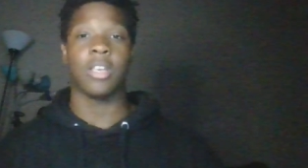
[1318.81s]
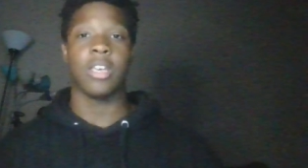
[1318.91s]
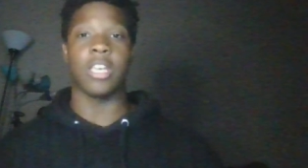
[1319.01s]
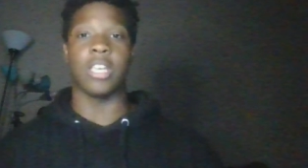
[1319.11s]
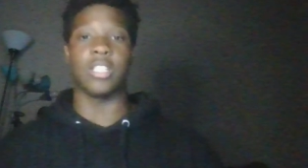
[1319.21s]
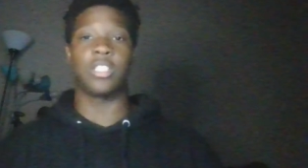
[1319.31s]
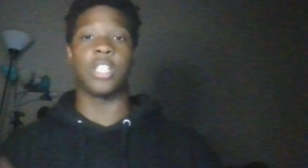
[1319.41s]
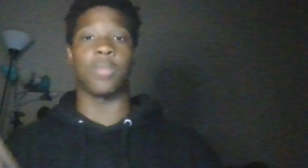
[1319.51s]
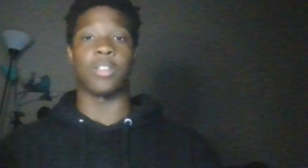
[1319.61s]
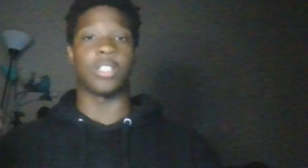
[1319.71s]
it's
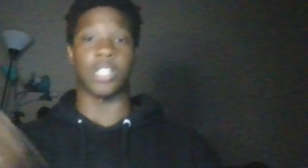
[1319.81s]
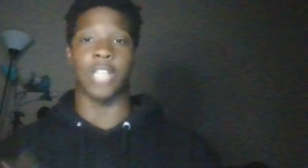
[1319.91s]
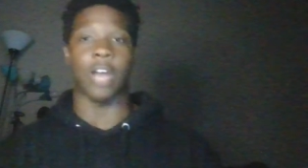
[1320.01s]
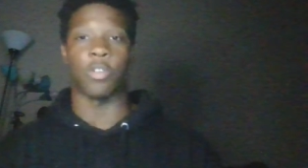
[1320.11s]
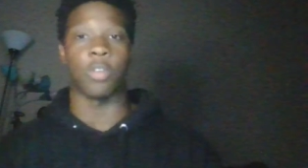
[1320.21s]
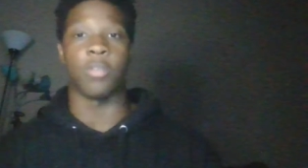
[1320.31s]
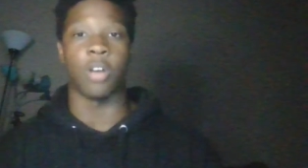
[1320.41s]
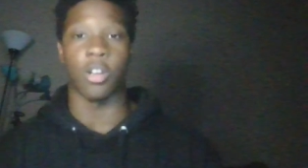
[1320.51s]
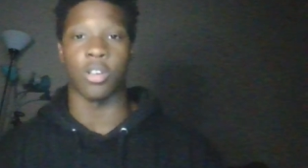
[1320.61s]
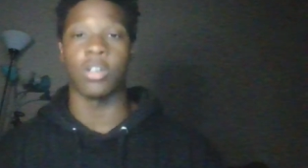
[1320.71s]
simply just a title you can put
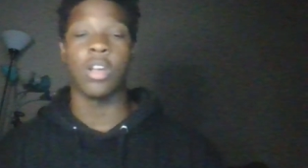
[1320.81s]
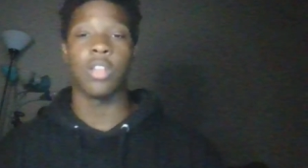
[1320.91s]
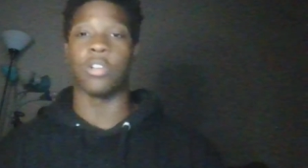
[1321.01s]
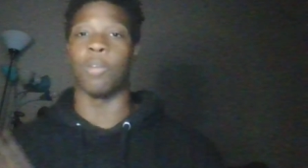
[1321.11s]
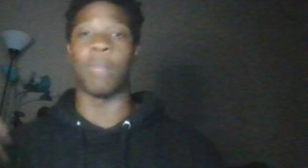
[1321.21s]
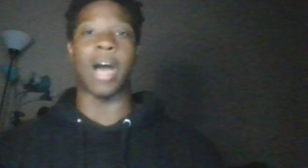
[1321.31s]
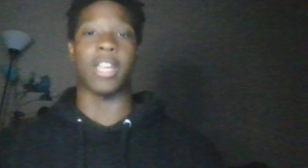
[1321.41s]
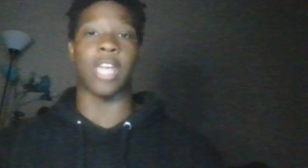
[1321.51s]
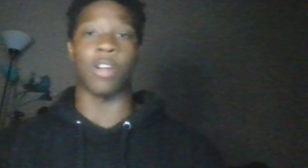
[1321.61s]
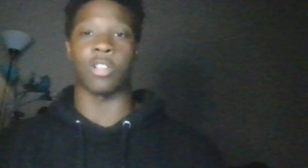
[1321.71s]
on your little
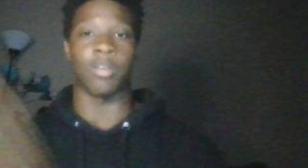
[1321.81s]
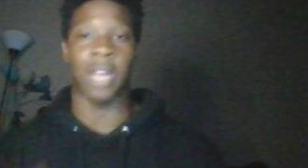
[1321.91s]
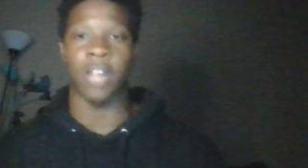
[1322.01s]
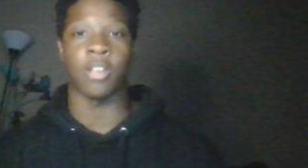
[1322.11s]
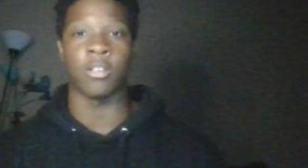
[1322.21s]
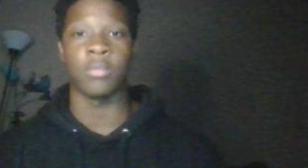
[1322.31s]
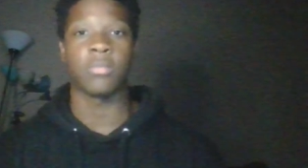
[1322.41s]
bot character bio.